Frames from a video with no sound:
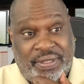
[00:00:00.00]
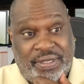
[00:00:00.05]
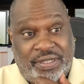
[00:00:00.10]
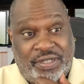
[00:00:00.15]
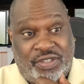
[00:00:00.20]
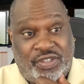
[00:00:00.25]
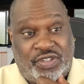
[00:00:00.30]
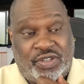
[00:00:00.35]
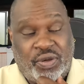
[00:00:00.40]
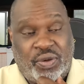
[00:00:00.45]

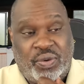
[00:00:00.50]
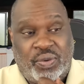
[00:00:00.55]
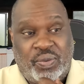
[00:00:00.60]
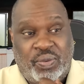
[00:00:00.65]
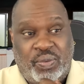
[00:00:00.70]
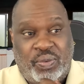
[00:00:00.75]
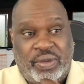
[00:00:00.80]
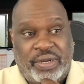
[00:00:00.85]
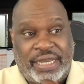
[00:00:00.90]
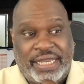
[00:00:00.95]
So
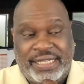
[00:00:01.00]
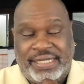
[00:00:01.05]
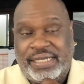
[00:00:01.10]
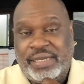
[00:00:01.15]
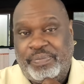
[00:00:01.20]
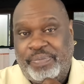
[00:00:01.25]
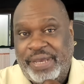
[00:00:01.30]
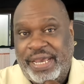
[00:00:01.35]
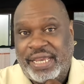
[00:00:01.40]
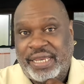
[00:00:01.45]
when I
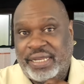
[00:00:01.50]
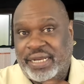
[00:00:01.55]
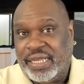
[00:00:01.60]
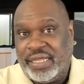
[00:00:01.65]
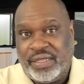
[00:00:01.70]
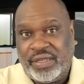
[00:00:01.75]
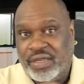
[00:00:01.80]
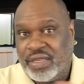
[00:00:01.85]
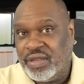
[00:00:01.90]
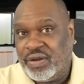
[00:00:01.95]
sit back and I
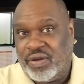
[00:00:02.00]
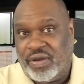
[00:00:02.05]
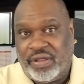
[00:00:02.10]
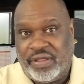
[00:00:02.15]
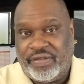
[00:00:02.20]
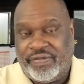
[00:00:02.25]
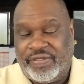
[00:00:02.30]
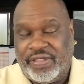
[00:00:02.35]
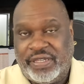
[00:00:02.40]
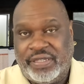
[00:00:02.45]
look at
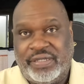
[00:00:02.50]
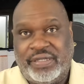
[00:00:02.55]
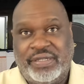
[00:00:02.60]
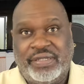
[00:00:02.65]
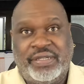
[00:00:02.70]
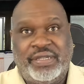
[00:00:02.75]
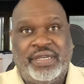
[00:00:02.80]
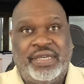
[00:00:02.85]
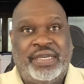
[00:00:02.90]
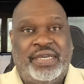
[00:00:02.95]
all of this
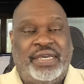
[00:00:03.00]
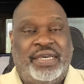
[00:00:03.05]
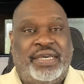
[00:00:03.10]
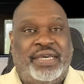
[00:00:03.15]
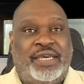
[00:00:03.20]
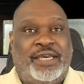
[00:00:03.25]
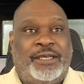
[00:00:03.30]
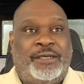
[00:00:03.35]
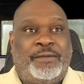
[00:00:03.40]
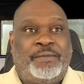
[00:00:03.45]

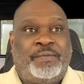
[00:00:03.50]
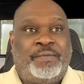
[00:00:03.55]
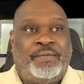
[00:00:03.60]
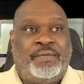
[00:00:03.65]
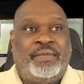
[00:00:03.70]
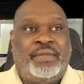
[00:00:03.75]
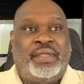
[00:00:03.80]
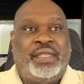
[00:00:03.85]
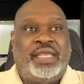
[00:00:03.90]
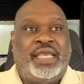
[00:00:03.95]

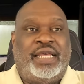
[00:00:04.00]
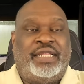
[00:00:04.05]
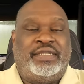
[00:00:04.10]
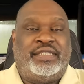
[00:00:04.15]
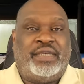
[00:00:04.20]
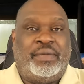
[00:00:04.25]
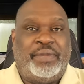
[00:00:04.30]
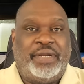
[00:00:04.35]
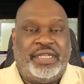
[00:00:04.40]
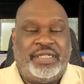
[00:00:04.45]
and
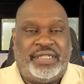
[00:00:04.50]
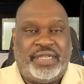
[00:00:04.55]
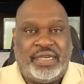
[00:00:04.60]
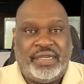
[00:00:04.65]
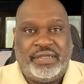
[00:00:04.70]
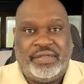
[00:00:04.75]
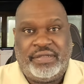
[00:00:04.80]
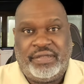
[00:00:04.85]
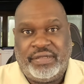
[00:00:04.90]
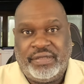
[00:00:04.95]
somebody
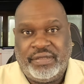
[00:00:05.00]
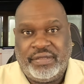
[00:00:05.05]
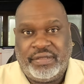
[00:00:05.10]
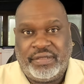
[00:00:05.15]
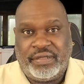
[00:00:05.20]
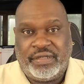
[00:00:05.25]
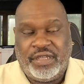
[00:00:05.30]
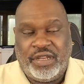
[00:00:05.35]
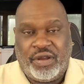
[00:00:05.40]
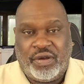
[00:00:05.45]
says,
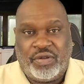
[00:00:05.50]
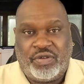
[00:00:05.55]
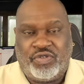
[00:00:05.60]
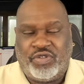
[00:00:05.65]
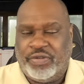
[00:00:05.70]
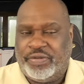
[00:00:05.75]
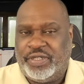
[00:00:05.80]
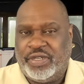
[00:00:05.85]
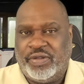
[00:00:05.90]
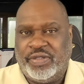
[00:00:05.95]
you know,
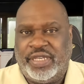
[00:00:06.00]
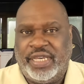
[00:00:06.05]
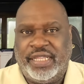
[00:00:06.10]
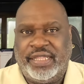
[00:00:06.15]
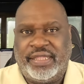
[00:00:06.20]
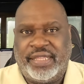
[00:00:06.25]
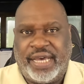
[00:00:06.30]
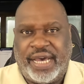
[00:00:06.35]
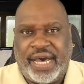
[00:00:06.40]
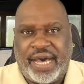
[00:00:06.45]
crypto's
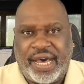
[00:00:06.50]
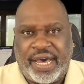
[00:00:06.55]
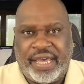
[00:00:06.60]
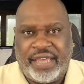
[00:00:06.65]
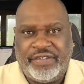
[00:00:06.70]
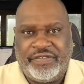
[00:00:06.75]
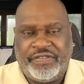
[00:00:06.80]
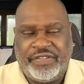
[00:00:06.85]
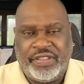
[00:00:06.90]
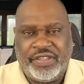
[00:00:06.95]
hit the
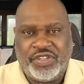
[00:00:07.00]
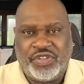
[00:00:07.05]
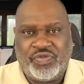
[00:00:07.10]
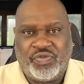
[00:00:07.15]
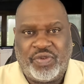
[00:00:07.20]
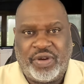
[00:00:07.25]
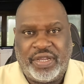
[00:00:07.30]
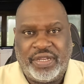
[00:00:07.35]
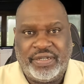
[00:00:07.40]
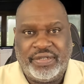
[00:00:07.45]
high for this
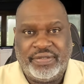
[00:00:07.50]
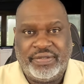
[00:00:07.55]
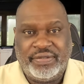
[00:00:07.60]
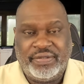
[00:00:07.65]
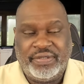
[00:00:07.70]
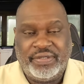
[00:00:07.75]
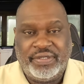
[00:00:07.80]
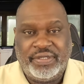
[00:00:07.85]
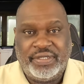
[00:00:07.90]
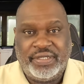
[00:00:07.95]
run,
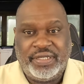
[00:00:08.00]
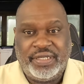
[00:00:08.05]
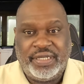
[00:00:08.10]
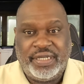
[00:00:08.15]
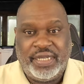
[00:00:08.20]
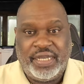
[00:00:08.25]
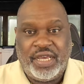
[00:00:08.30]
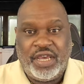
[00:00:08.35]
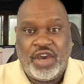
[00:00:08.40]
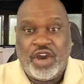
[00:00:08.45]

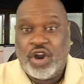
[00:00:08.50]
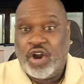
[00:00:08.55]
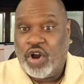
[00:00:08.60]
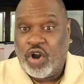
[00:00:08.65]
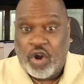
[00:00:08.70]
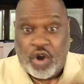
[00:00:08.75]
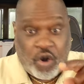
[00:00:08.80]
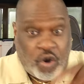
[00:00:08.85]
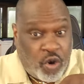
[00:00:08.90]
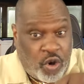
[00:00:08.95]

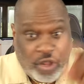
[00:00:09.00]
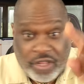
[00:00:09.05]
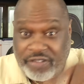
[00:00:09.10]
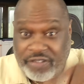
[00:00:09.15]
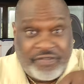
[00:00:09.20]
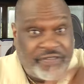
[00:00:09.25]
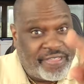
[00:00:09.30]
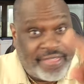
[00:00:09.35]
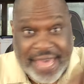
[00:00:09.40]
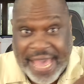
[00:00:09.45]
all
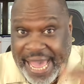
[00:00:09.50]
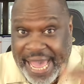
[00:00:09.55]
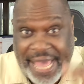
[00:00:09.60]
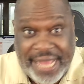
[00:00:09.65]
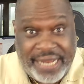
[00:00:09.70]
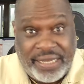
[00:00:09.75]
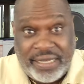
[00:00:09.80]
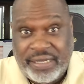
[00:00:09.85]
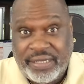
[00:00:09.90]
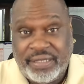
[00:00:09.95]
of
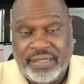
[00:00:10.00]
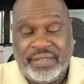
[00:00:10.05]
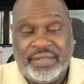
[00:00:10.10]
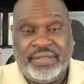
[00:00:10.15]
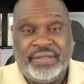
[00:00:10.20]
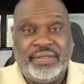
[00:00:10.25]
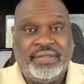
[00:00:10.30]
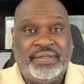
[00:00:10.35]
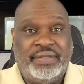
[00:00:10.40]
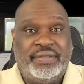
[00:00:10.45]
that
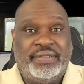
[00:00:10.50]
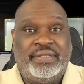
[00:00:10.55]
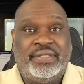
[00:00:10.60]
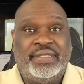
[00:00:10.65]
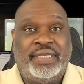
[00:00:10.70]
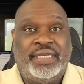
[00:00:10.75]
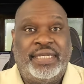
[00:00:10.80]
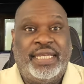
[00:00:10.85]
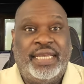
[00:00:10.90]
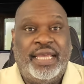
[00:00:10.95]

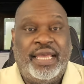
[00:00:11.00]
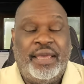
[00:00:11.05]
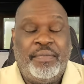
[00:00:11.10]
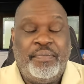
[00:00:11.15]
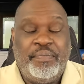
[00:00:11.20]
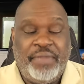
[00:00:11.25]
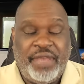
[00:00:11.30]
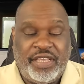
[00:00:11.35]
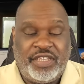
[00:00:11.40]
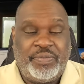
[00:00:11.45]

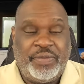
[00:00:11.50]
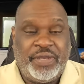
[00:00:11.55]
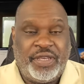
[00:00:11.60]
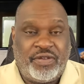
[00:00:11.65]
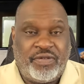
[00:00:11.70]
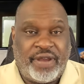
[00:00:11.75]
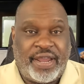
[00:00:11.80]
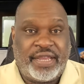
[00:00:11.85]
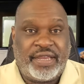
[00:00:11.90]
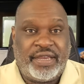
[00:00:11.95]
makes me
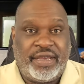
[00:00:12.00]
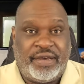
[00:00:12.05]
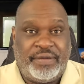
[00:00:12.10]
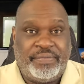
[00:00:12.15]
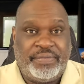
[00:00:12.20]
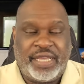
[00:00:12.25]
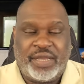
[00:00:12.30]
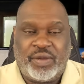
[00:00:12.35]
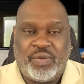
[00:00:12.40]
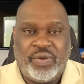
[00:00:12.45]
crack
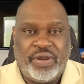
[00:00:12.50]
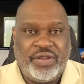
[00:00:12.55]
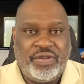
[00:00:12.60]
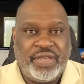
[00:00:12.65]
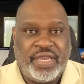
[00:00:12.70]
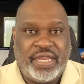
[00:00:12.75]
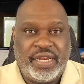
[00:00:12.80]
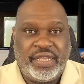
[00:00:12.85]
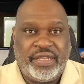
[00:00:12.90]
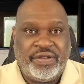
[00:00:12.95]
up. Like, where are you
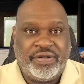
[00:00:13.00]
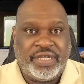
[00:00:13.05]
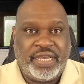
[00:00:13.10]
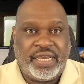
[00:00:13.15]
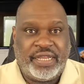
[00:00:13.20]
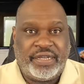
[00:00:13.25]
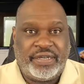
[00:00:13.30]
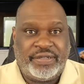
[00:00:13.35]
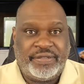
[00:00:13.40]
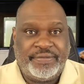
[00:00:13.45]
getting your
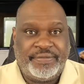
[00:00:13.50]
data?